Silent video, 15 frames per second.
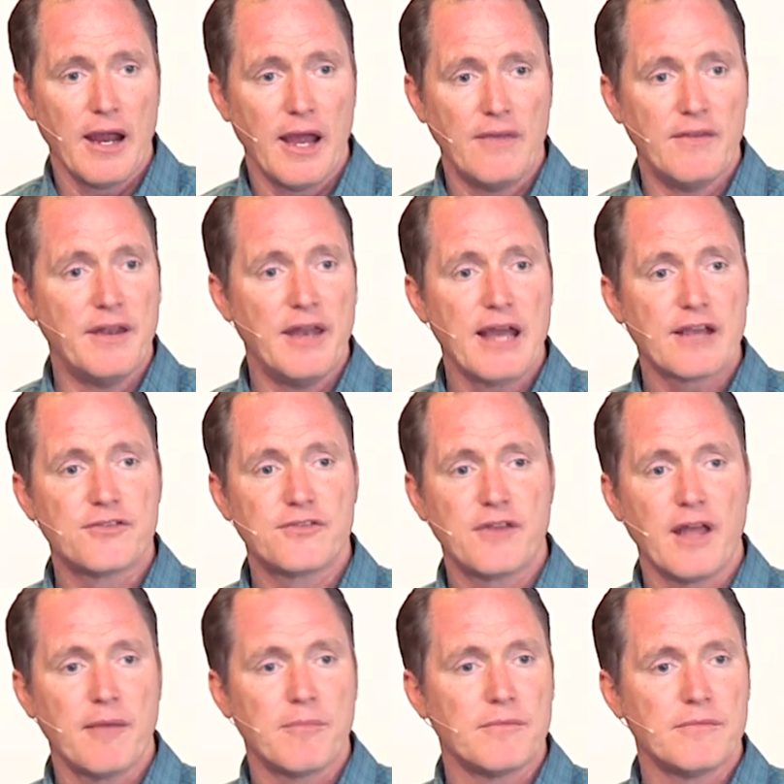And the next
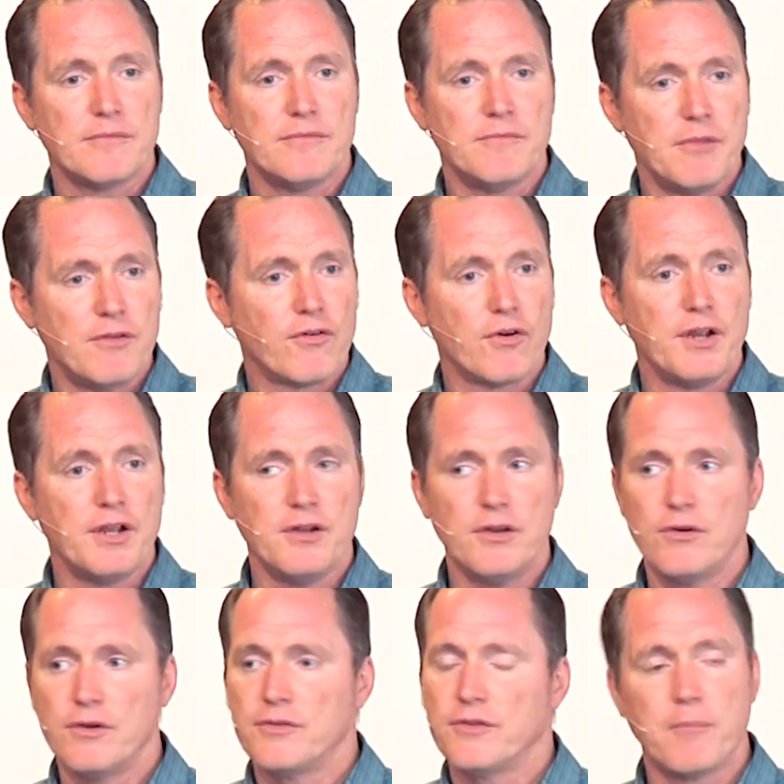step, before you
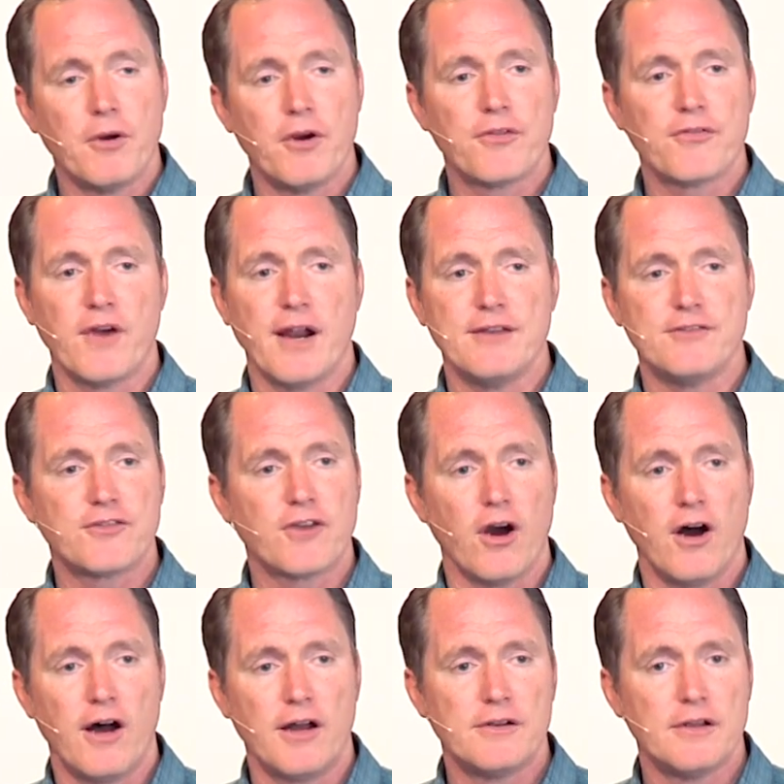knew it, the birthright's
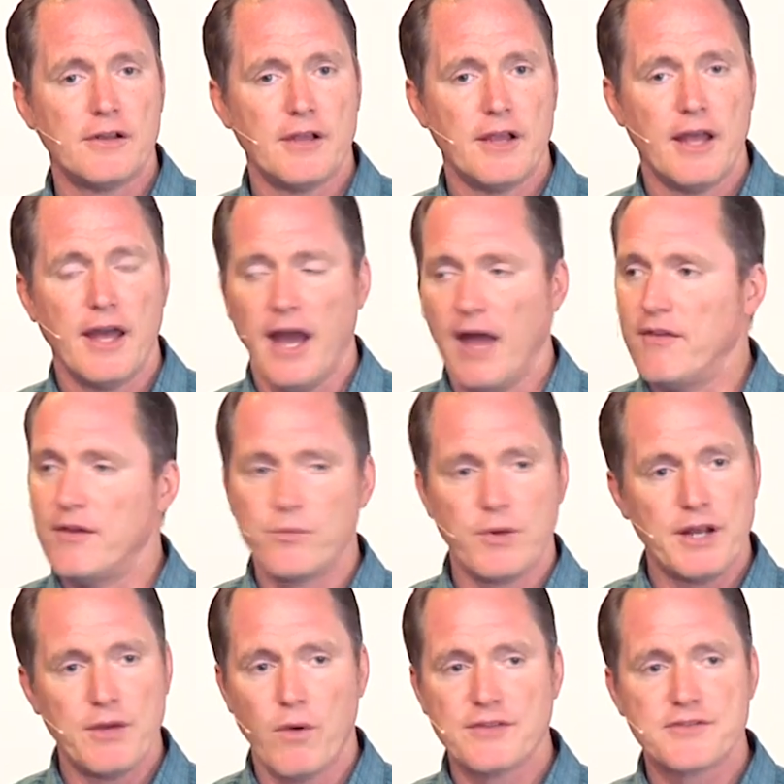gone. And then when
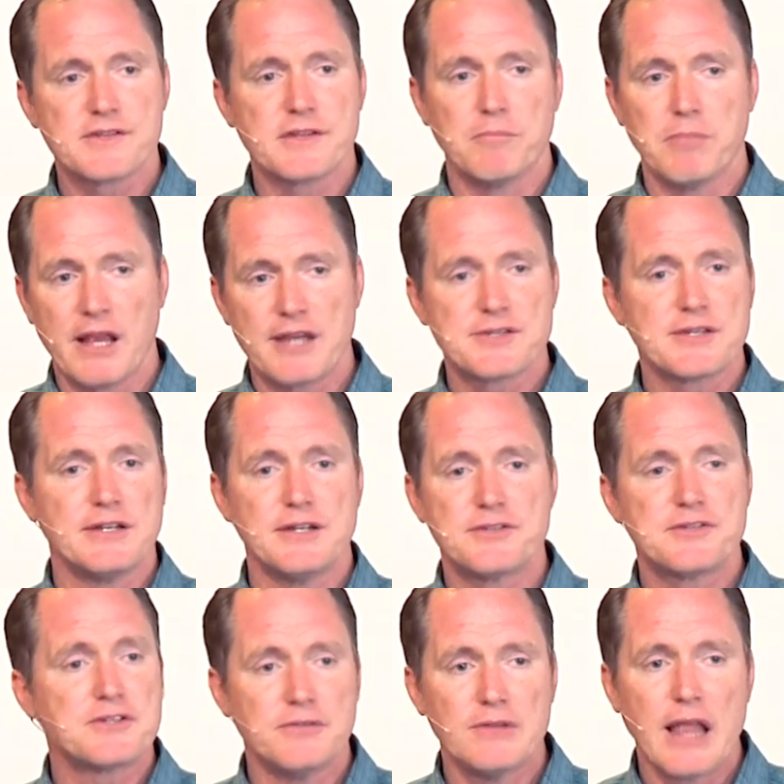he wants the blessing,
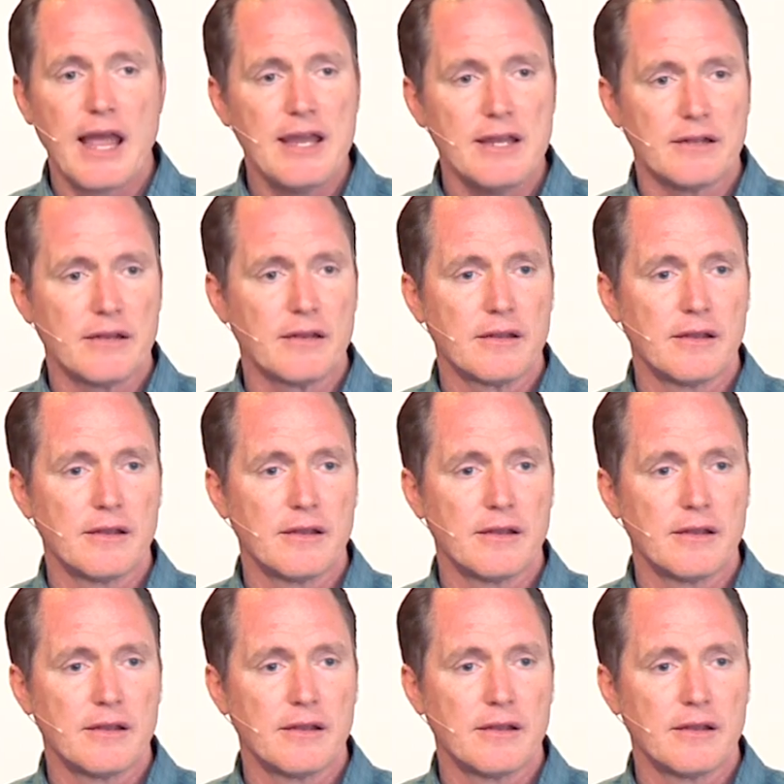it's too late.